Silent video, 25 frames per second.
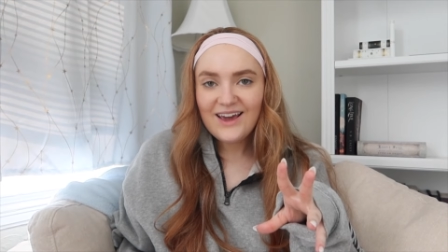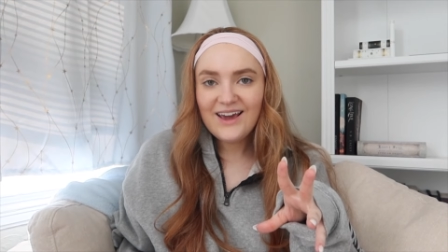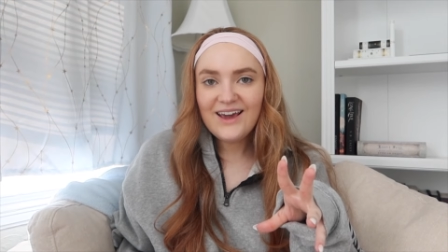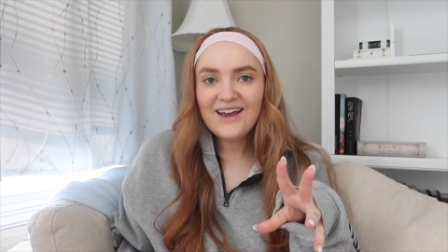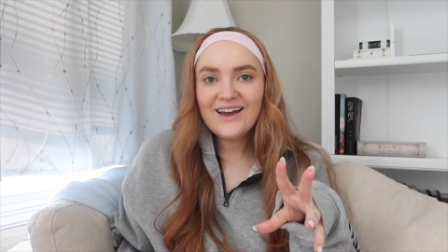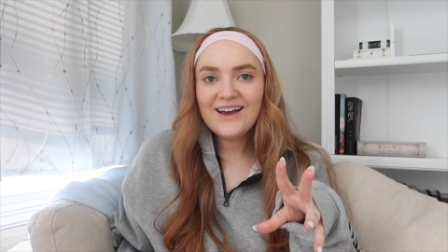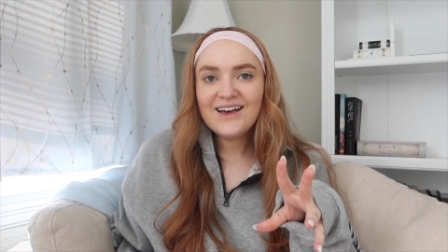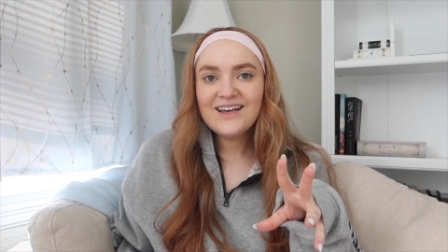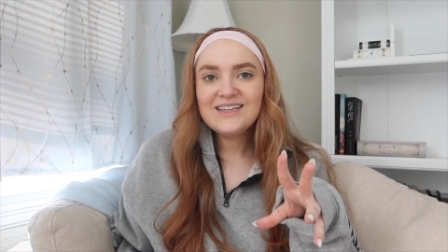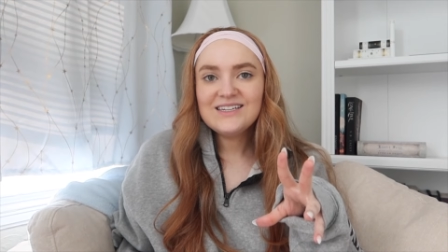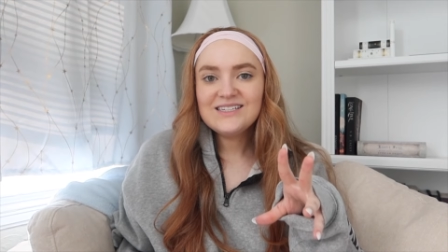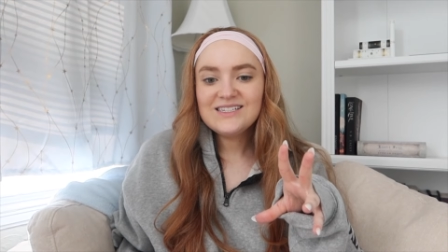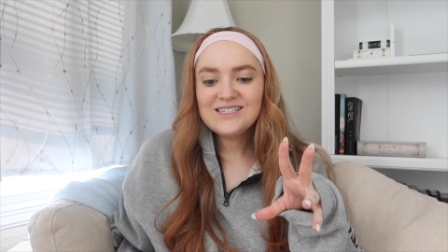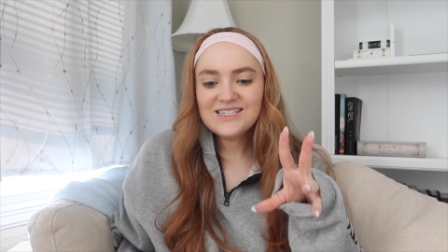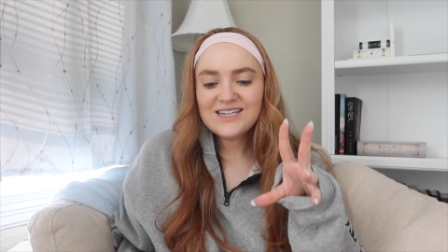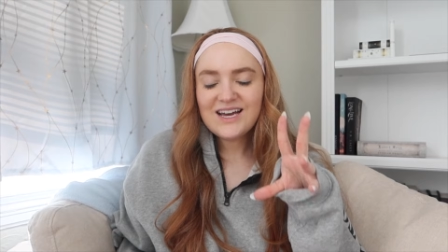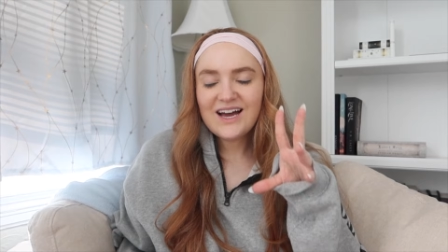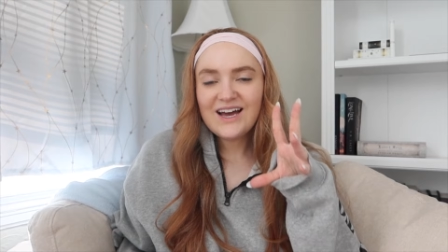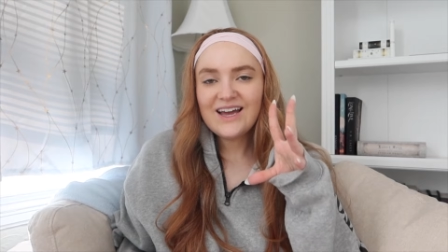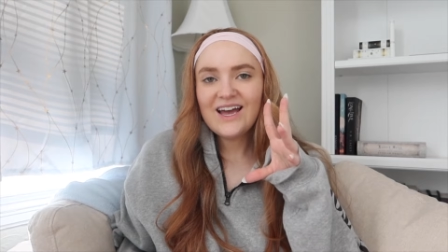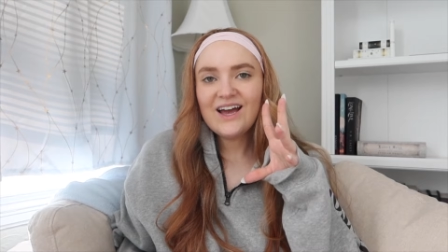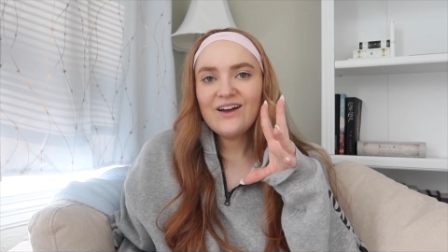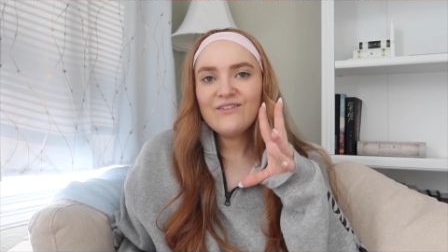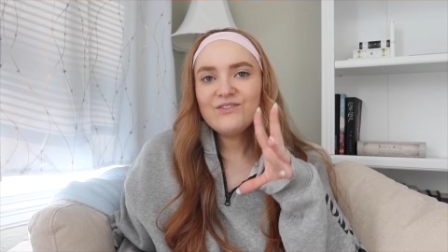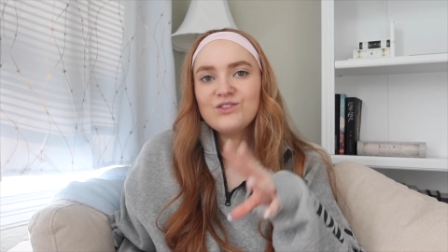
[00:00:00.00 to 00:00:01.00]
And
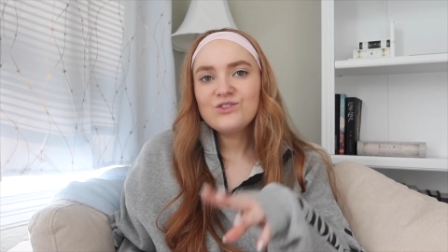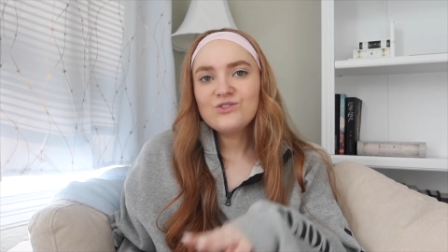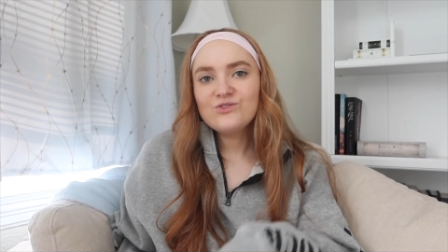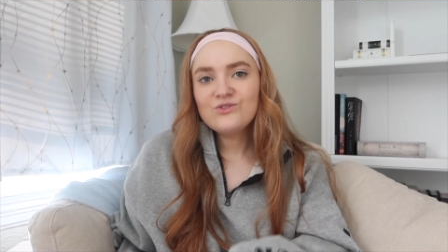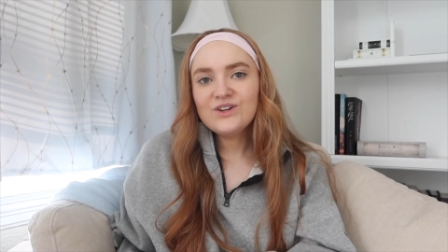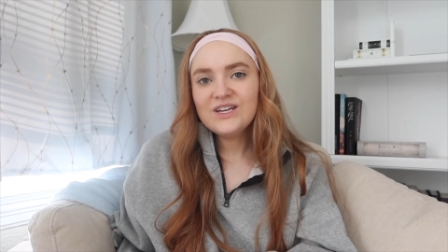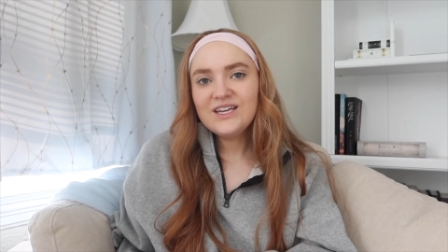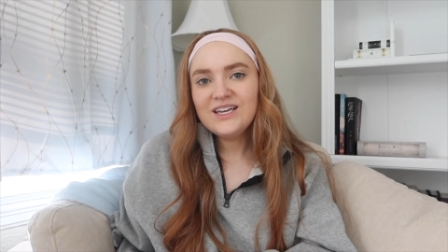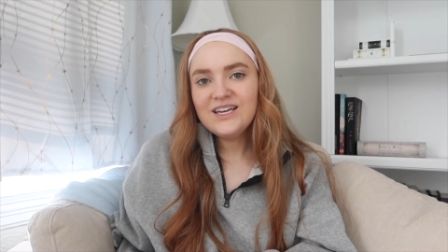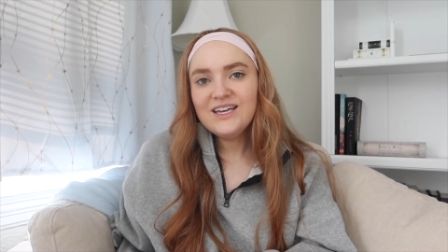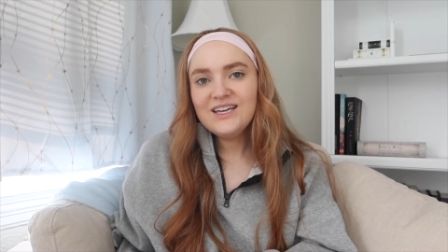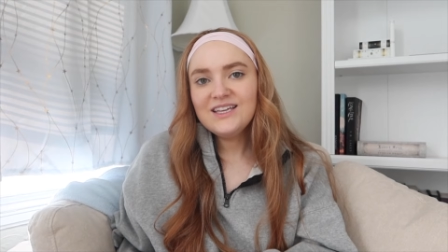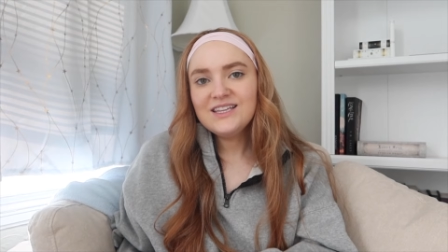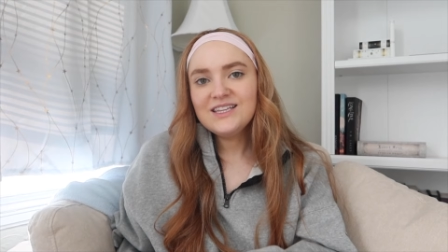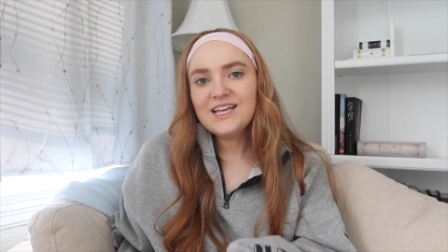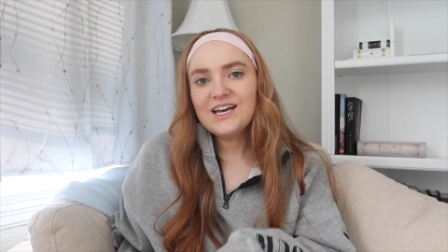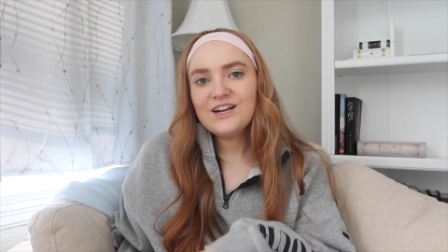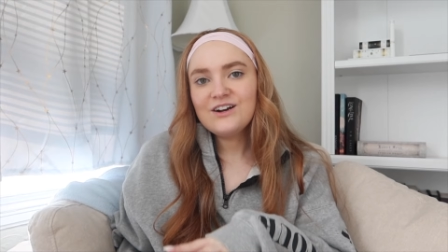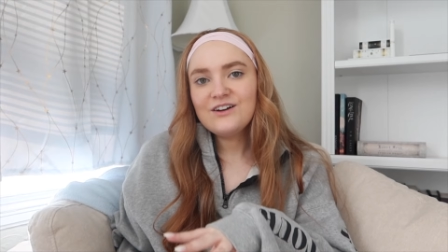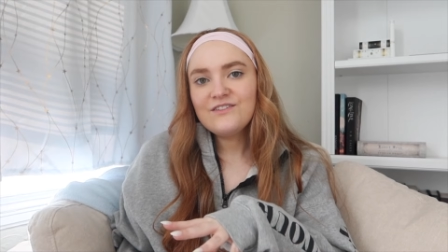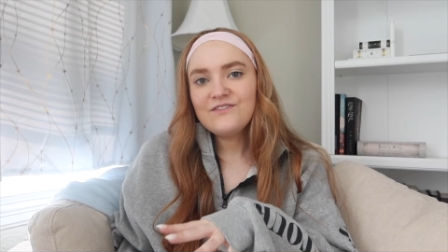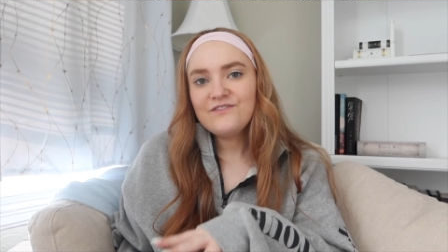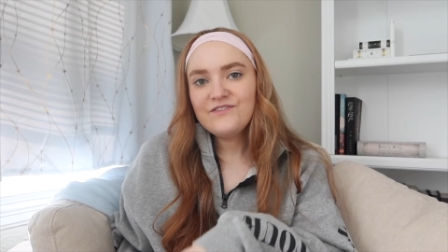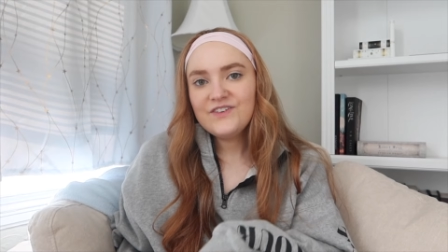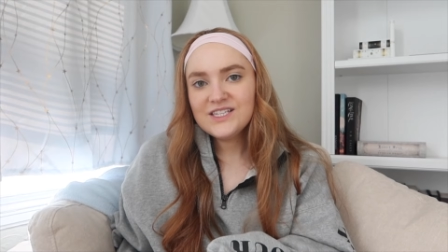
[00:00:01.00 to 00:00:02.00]
I have three
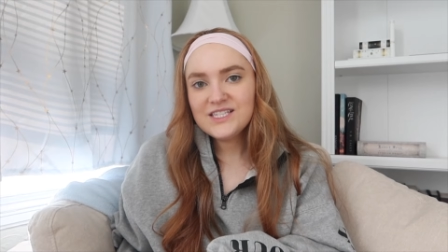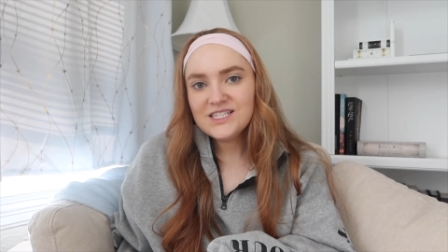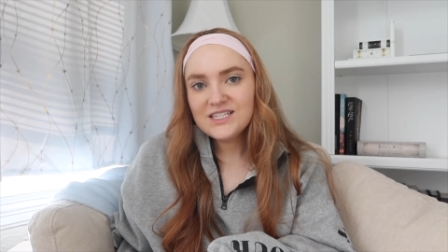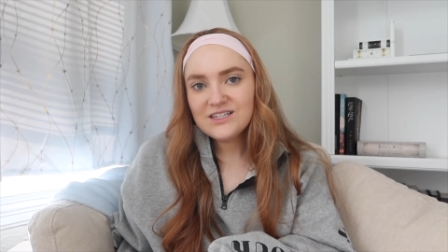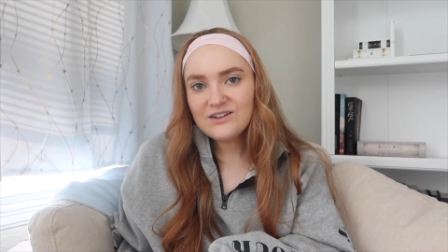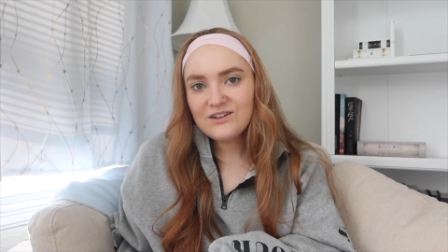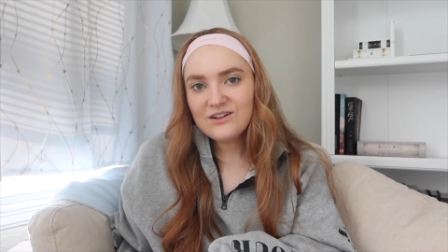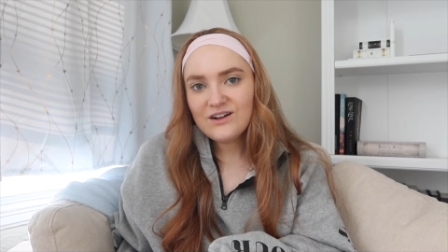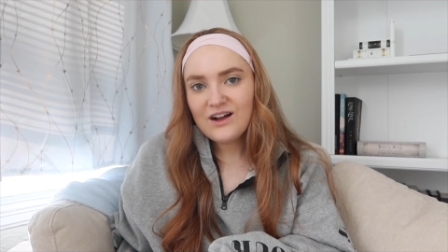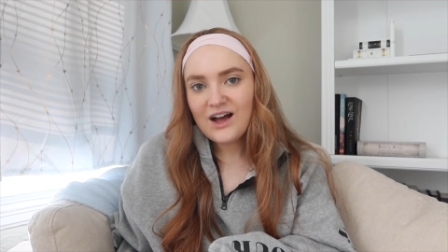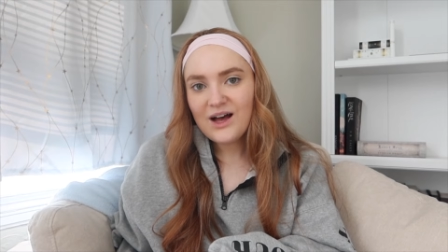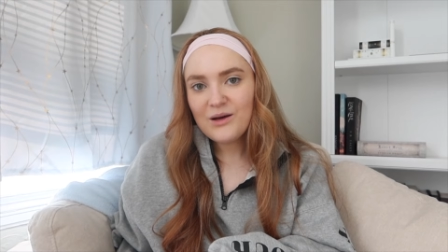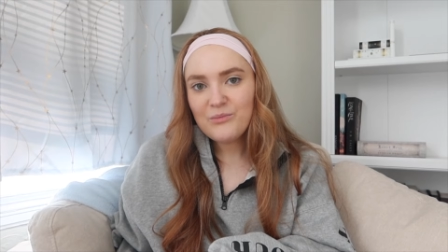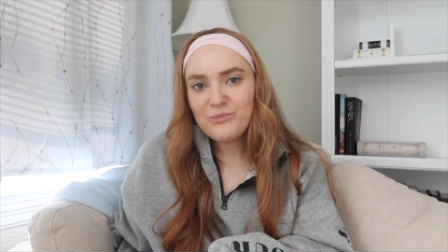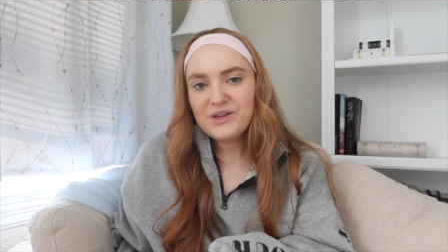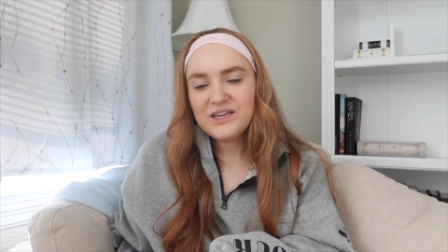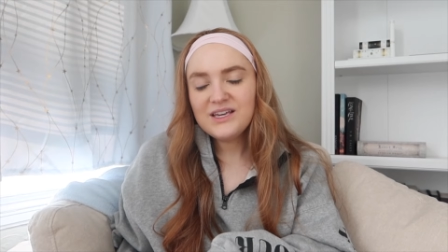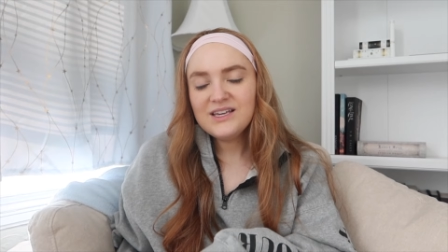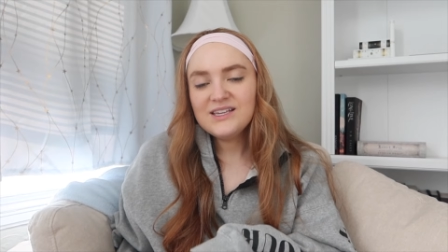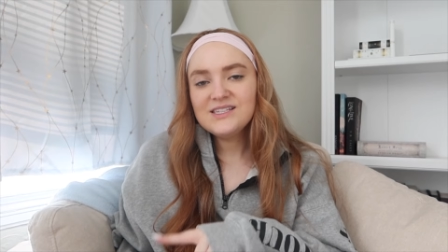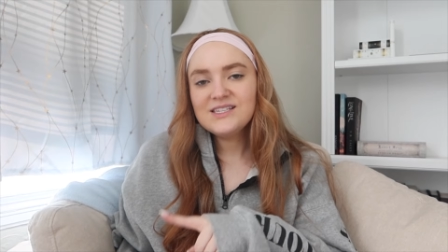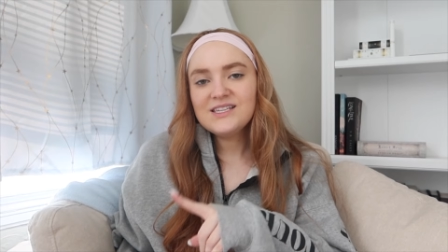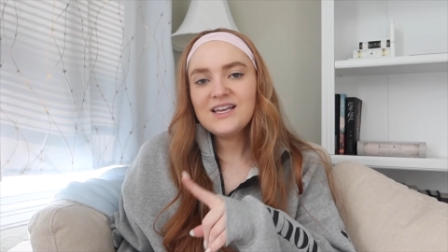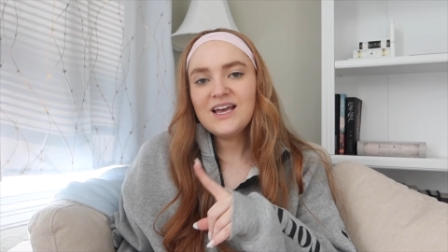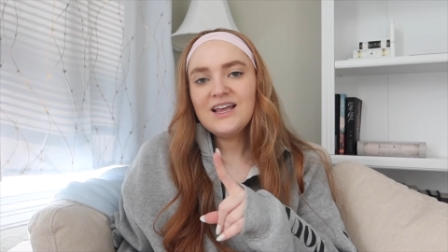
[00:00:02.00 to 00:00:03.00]
that are physical
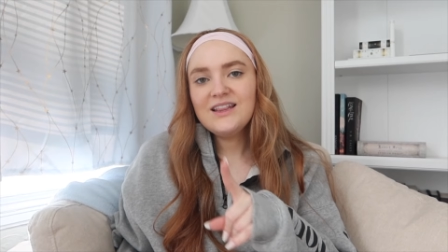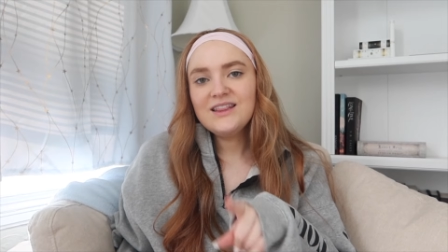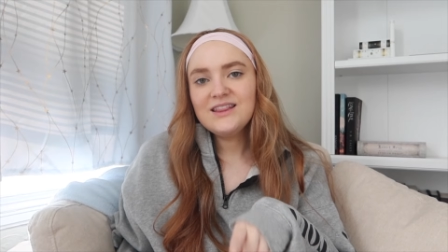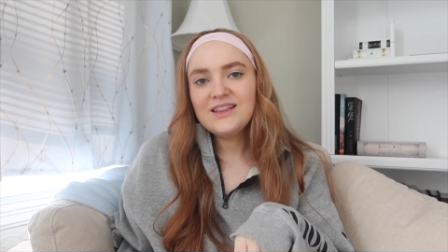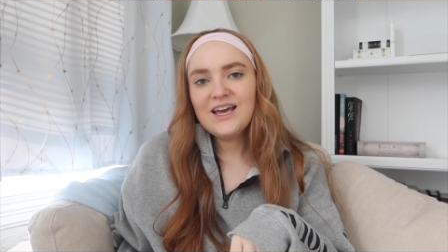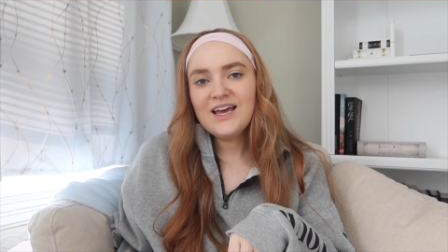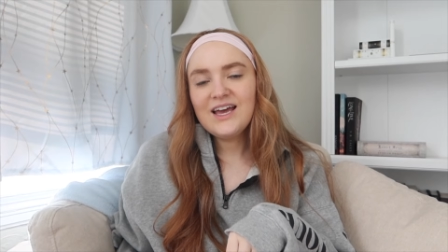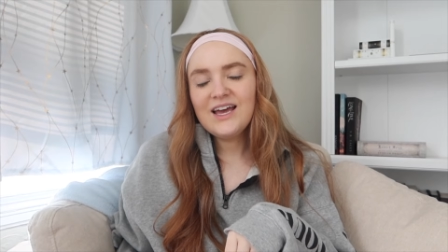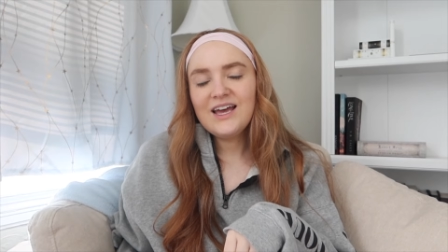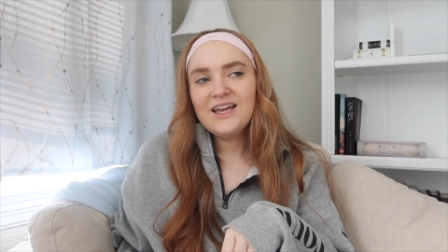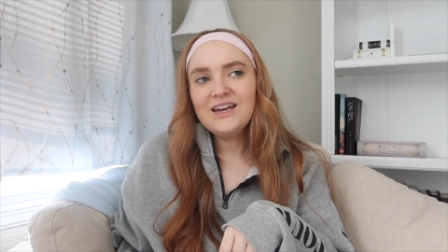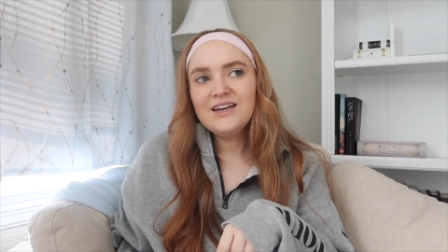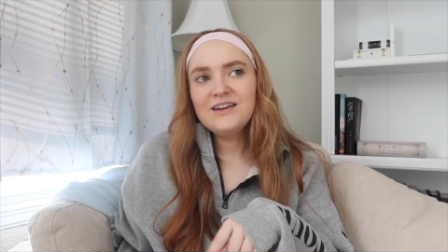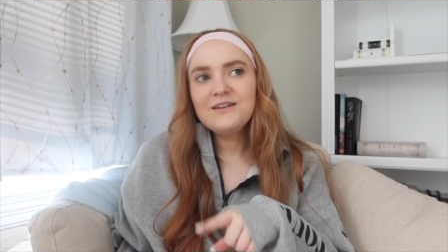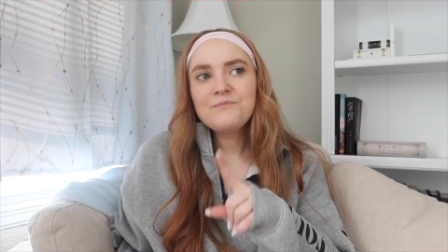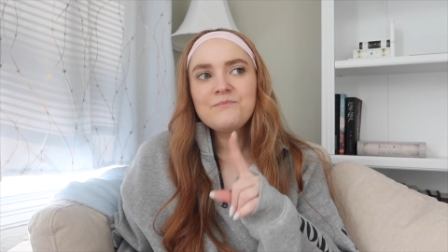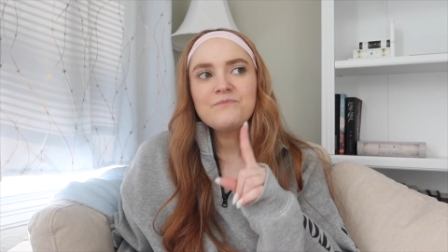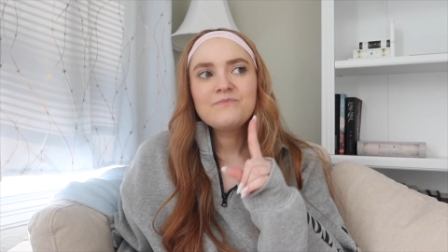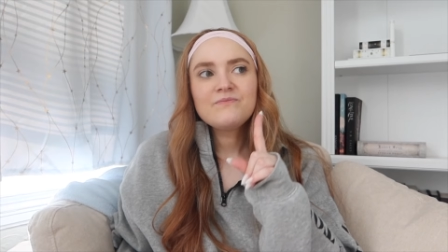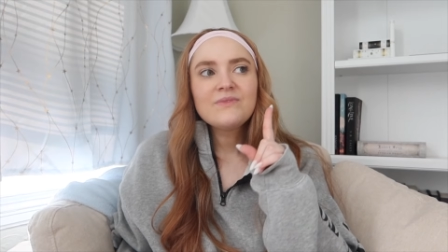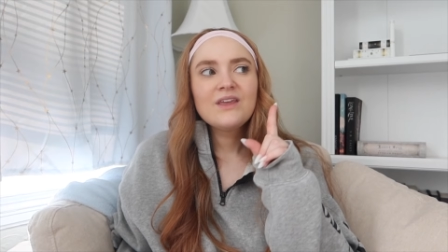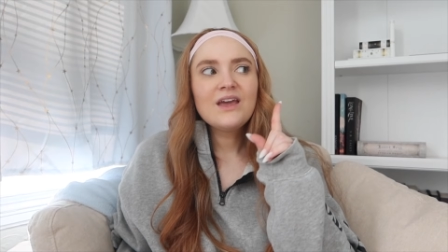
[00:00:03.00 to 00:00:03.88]
copies, and then